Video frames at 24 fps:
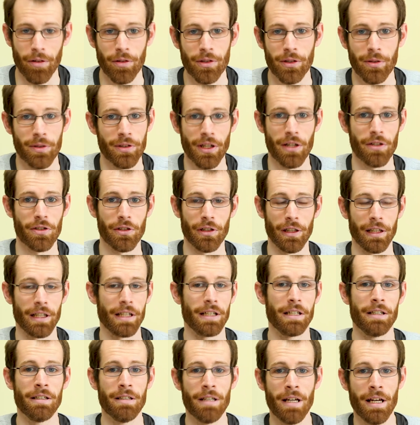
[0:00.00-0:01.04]
so
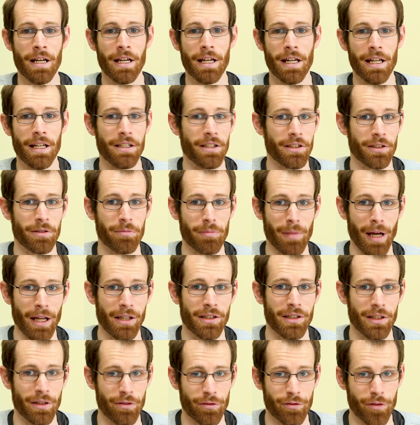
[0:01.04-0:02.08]
essentially, it doesn't
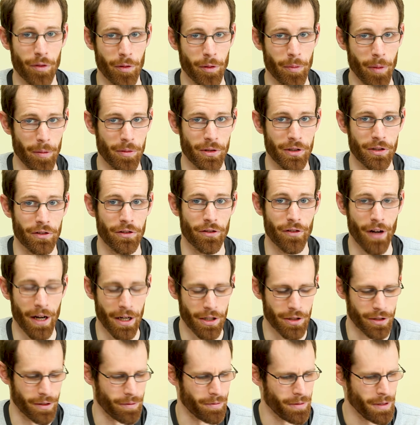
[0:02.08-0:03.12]
matter for the purpose of
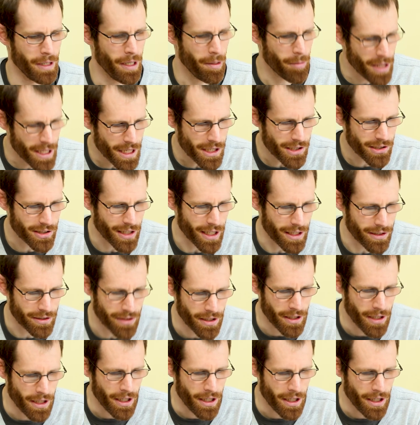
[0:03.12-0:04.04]
direction. But then it says,